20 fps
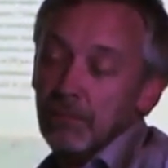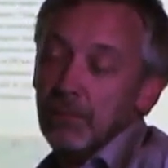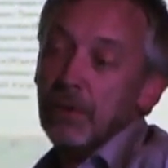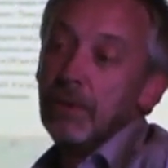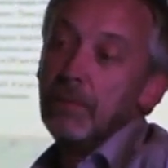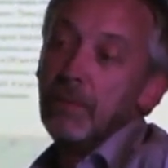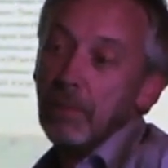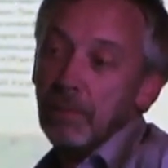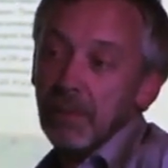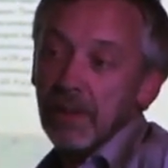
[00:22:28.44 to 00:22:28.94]

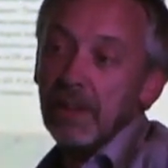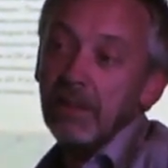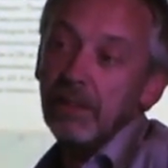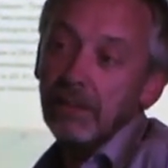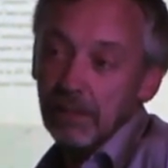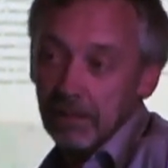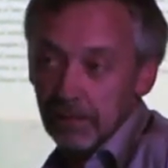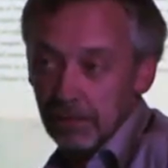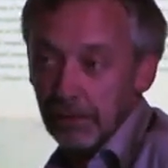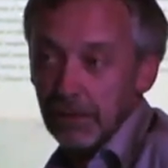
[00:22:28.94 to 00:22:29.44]

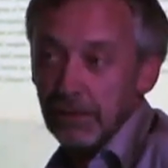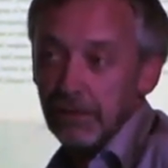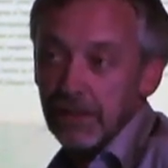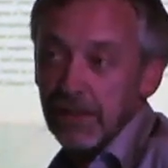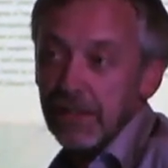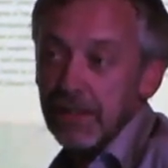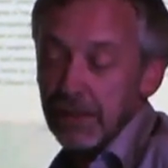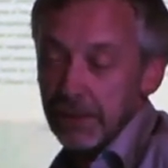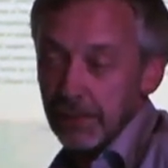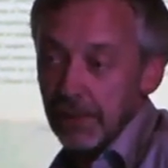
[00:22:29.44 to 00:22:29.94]
probably
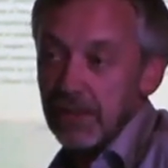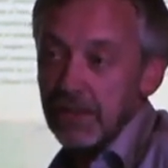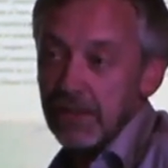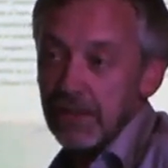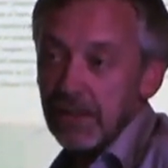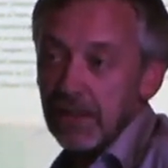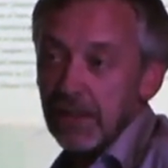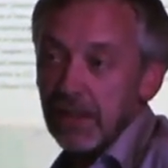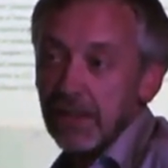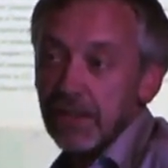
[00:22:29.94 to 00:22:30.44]
15,
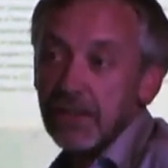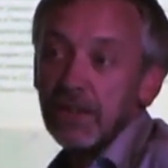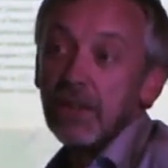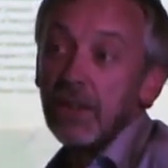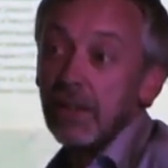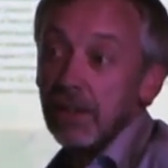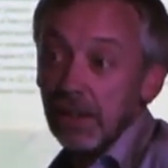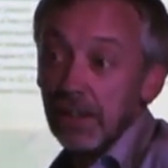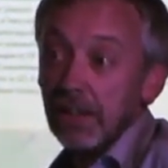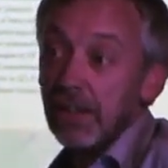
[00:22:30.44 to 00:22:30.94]
20 years
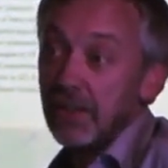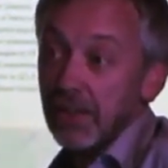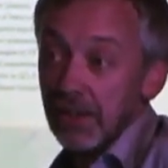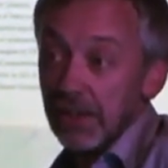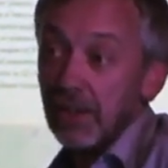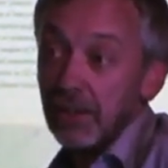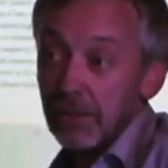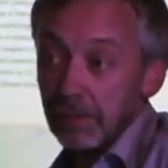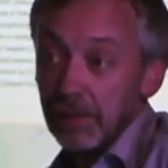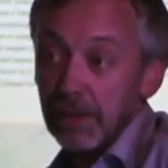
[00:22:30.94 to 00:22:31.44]
earlier
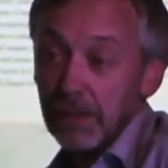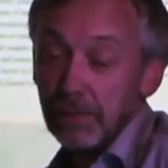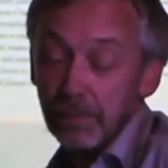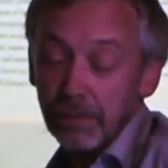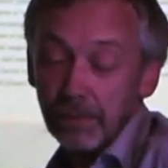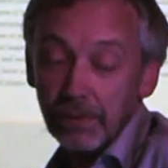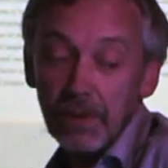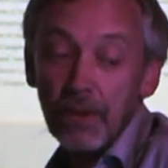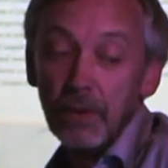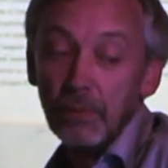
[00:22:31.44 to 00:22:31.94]
than other
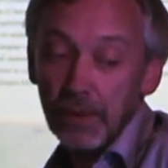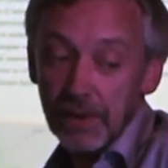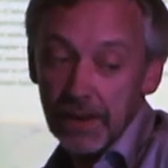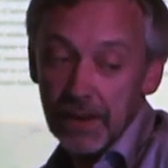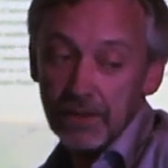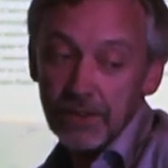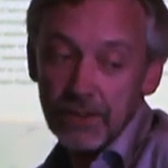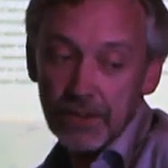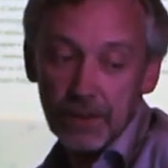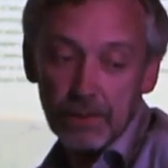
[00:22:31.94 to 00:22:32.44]
people with
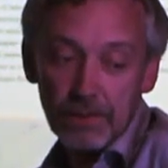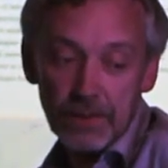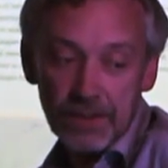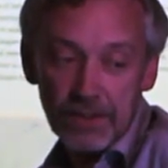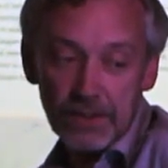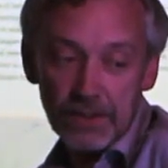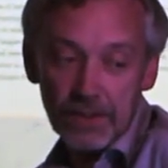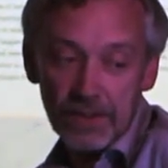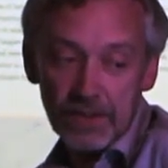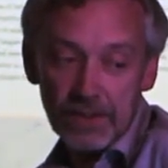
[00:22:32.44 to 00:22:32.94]
Alzheimer's
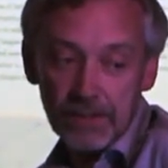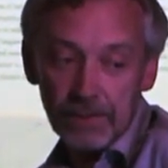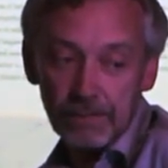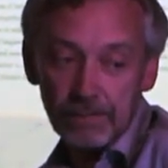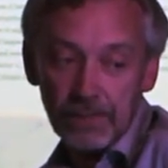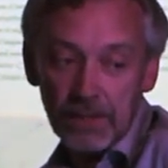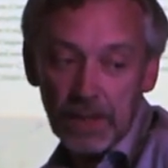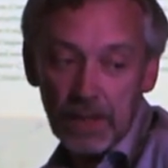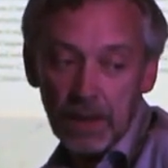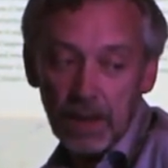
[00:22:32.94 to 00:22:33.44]
disease.
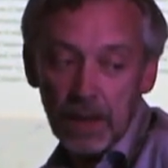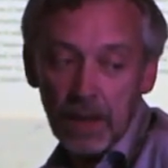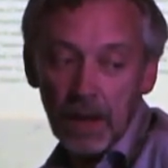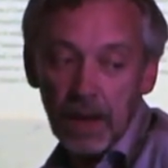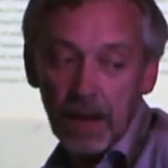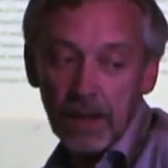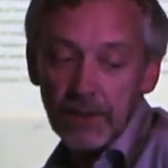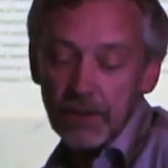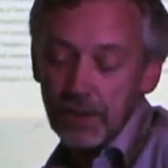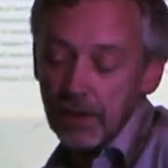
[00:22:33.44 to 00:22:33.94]

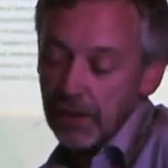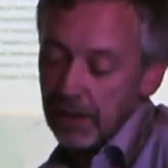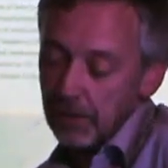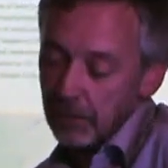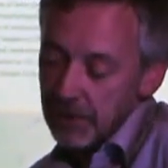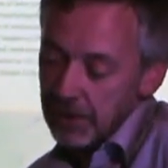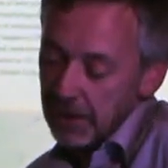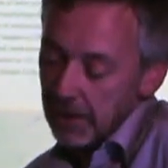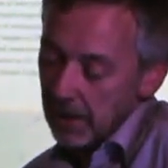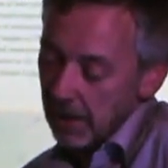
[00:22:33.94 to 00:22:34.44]
And so that
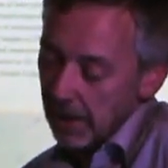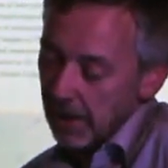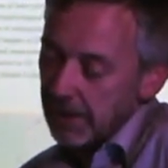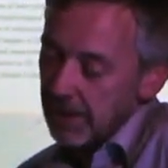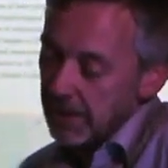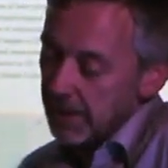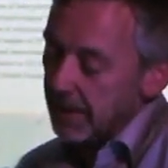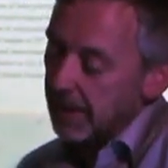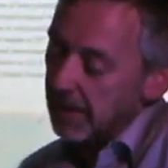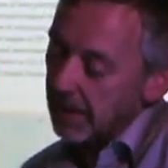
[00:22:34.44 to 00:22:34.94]
was an
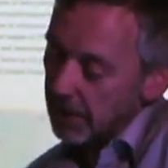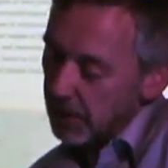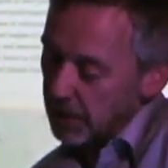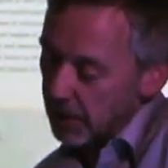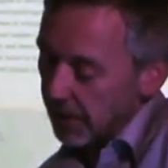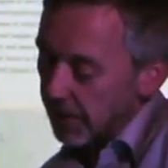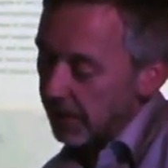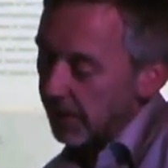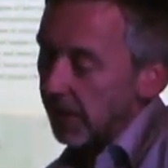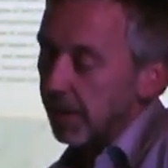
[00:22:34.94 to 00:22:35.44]

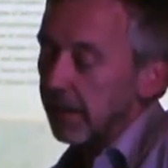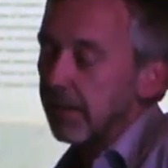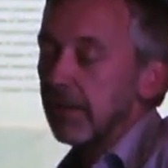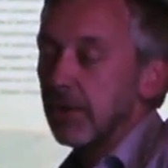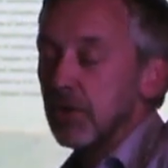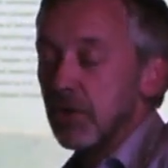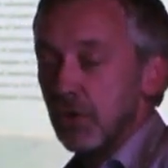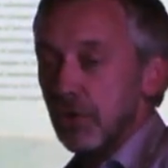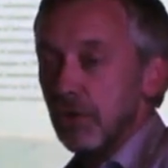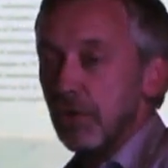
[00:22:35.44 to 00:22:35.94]
indication
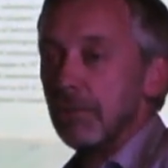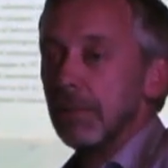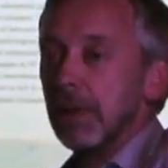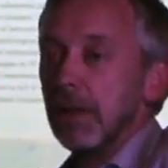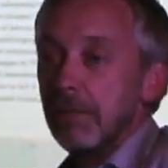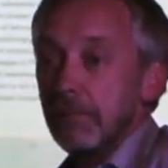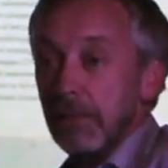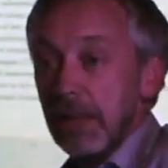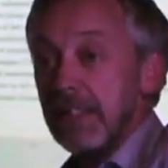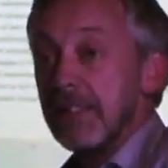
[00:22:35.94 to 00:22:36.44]
that
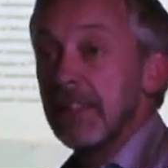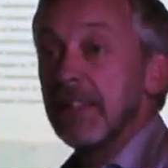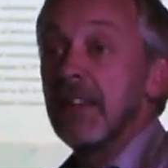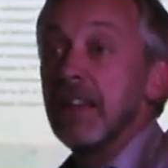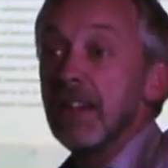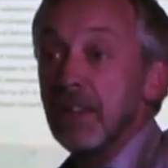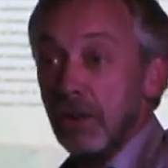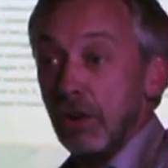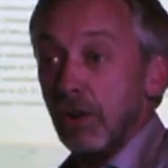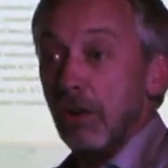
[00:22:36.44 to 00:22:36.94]
trauma may
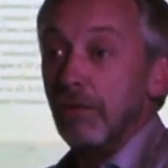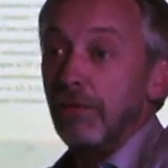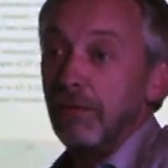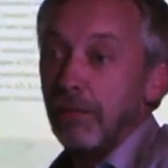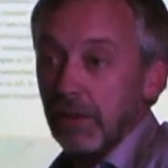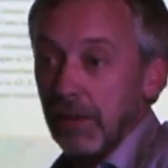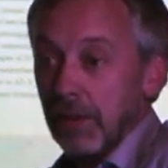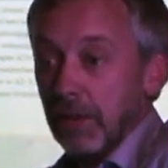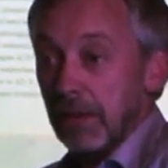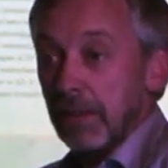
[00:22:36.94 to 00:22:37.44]
kick off
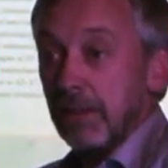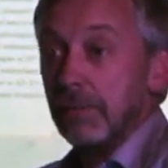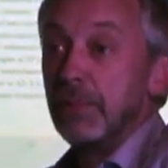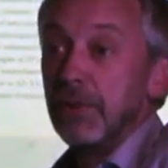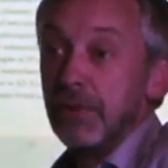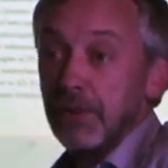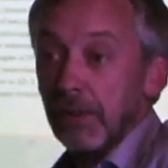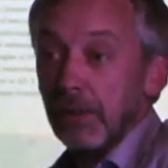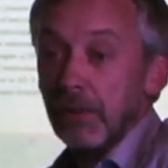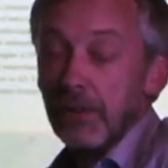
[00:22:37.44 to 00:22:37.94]
the
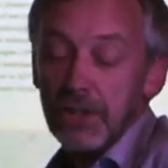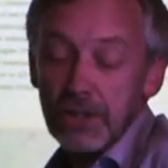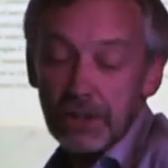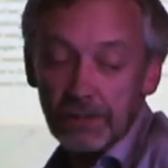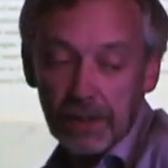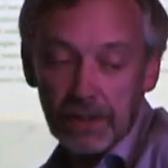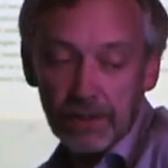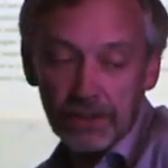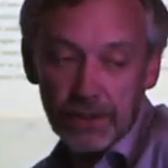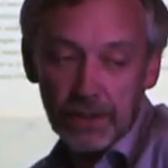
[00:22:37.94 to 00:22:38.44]
pathology
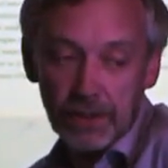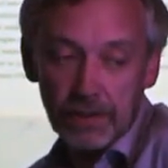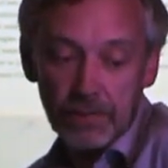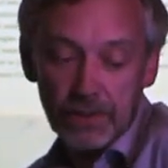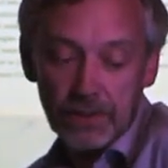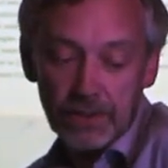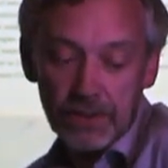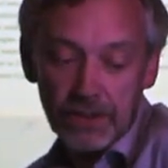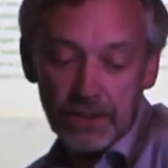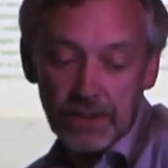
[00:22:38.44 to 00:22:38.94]
of
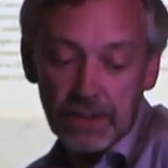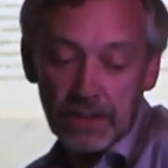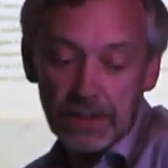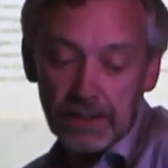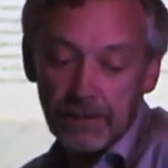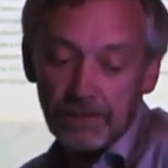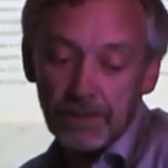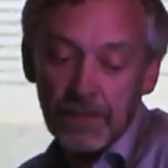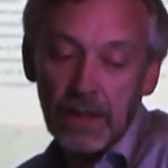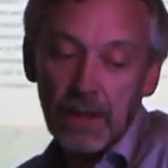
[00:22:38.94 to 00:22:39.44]
Alzheimer's disease.
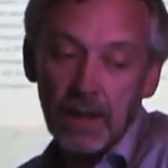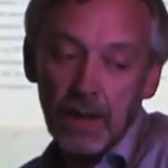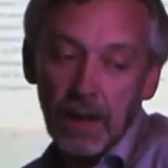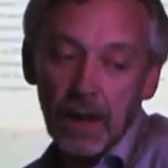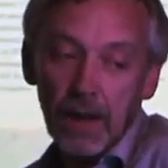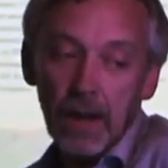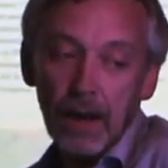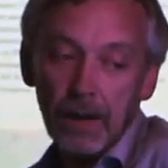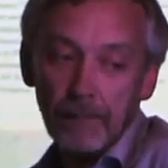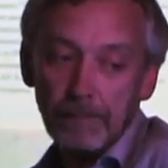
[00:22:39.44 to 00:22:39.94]

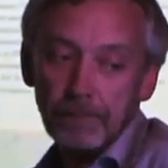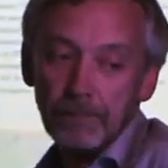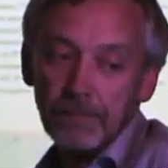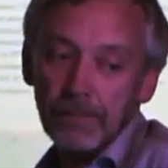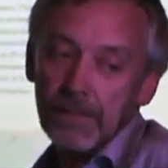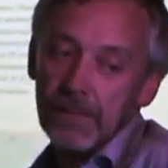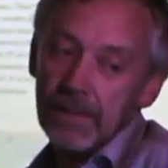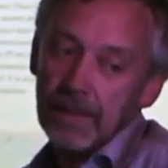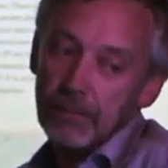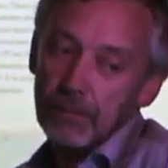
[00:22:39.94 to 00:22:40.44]

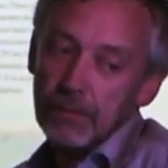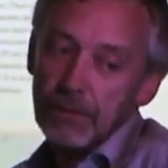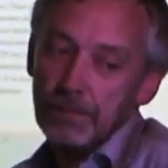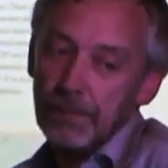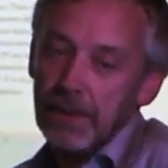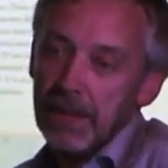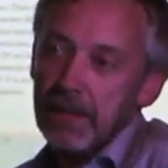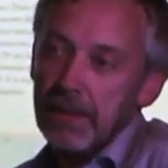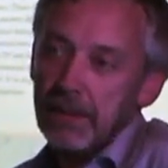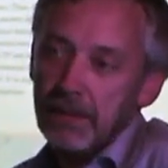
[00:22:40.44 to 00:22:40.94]
That was
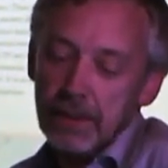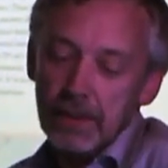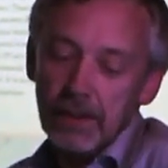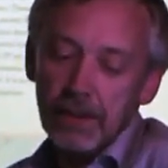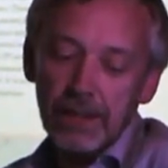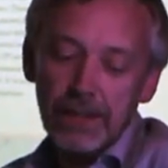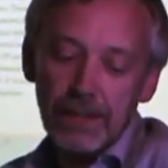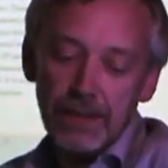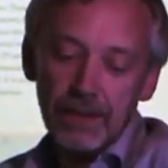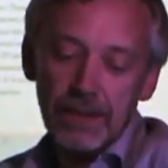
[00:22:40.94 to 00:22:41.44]
back in the
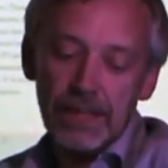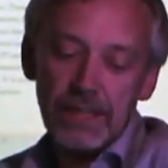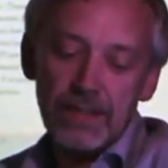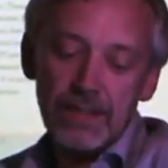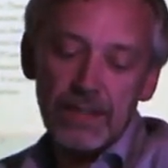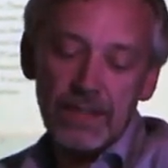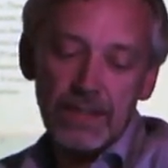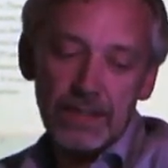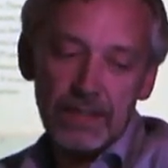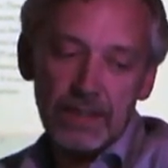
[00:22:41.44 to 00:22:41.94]
early
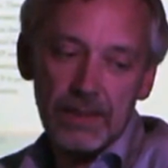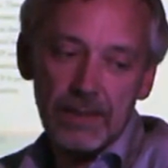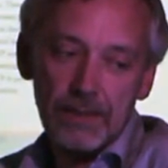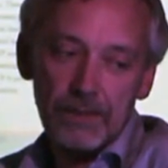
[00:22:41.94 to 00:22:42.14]
90s.